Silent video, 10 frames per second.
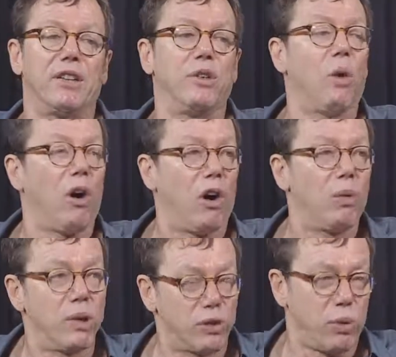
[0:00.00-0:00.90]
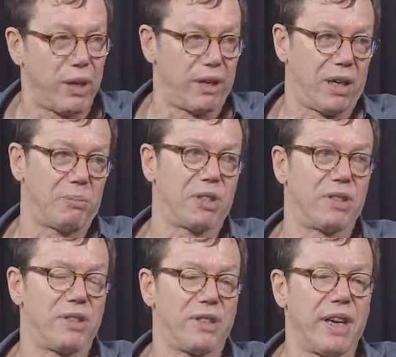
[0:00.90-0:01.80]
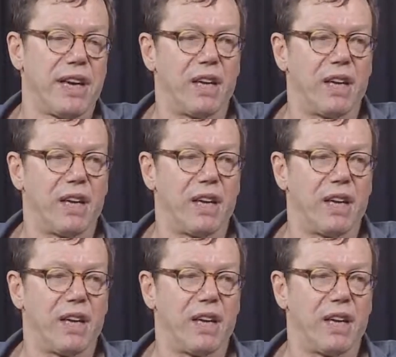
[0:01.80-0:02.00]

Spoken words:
You always want options.